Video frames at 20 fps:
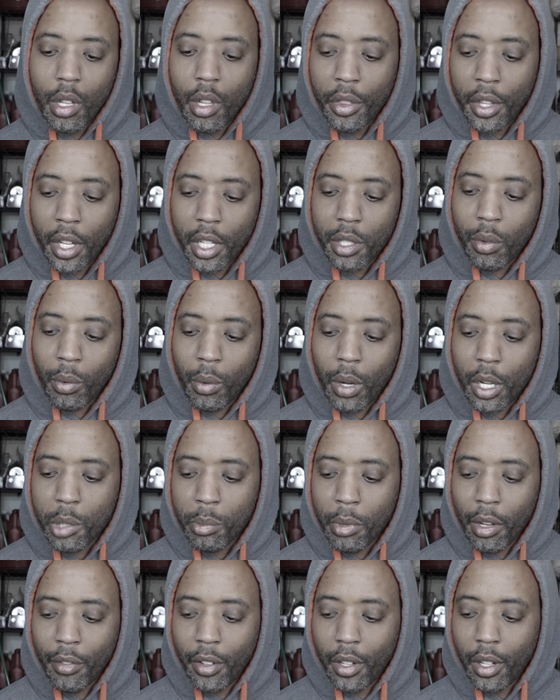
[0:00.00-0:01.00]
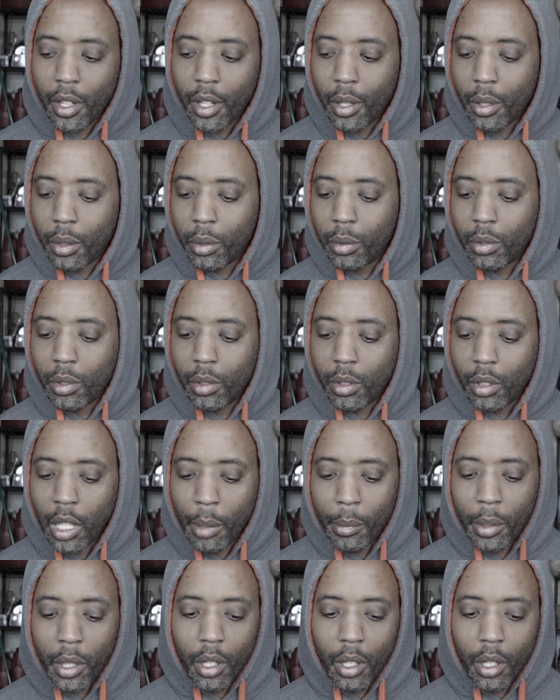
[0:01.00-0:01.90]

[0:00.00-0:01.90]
Thanks for watching my video. Let me